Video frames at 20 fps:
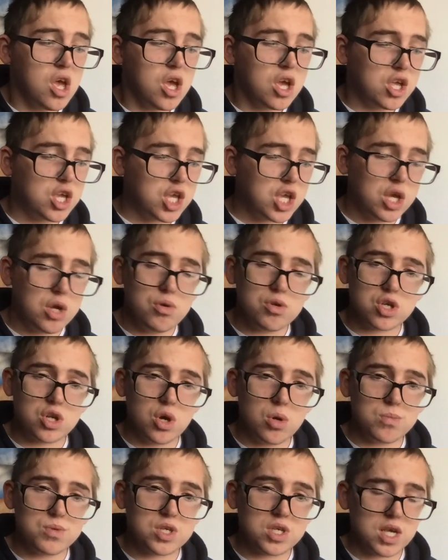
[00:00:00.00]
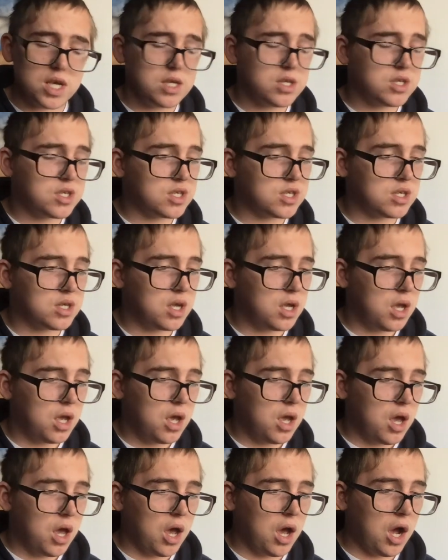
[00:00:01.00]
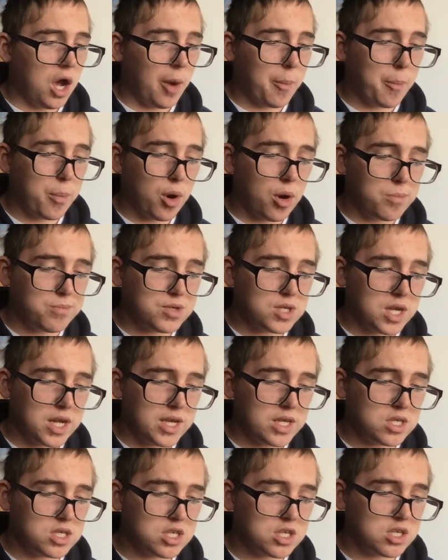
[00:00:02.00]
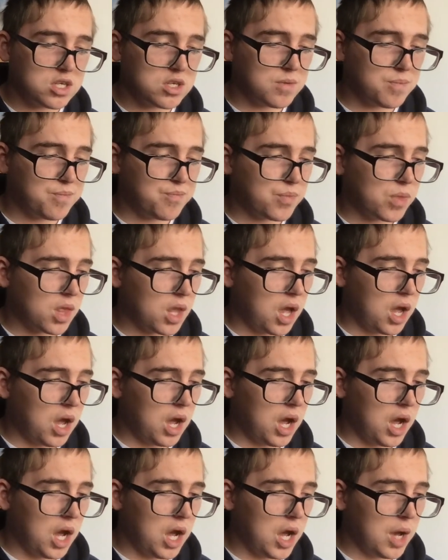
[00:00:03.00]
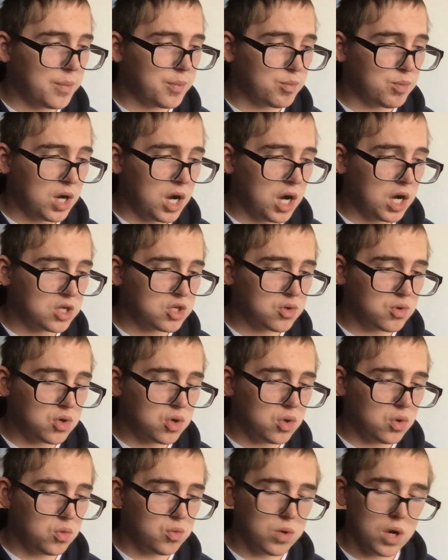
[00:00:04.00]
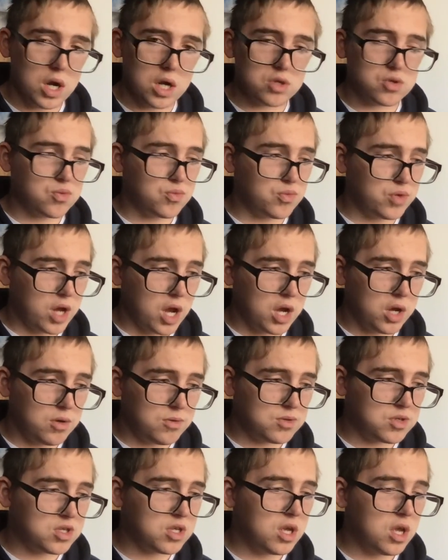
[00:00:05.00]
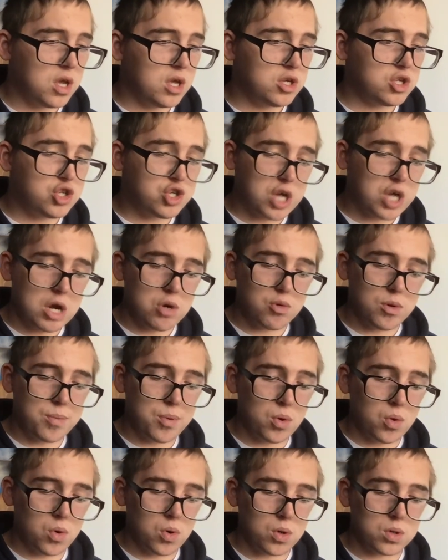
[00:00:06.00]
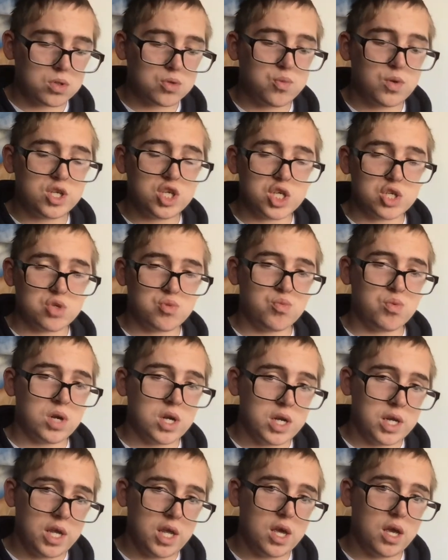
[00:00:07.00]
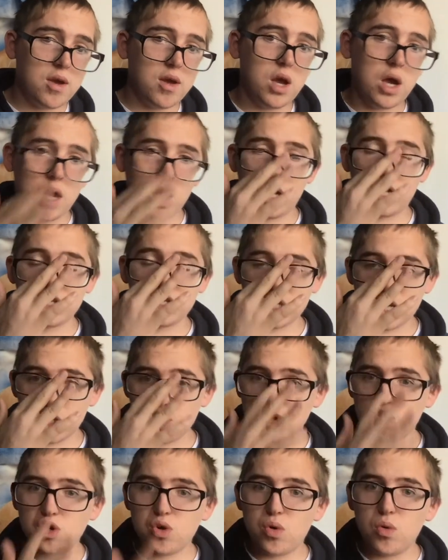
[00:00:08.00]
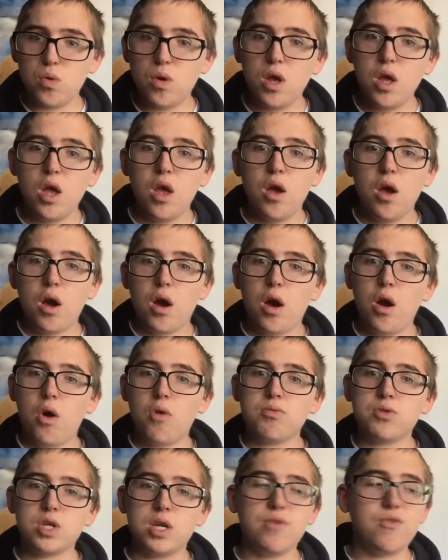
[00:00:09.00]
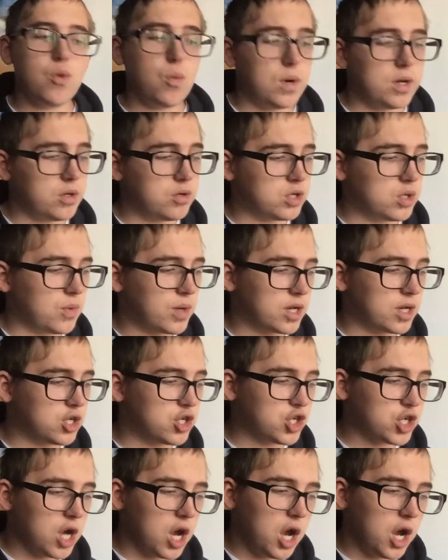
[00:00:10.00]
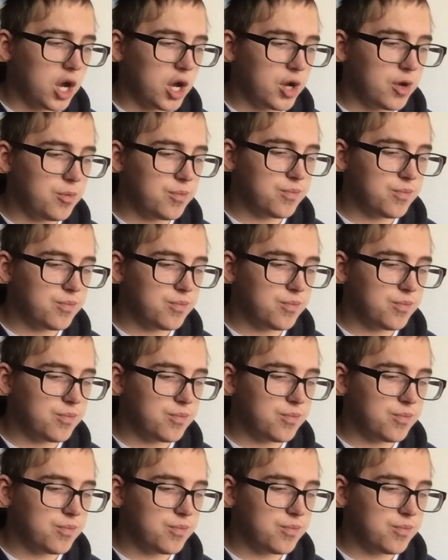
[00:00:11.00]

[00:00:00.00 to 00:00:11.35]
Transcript: queue synopsis, props list, rehearsal call, rehearsal notes, show report, which is really essential, obviously, for when you're doing a show,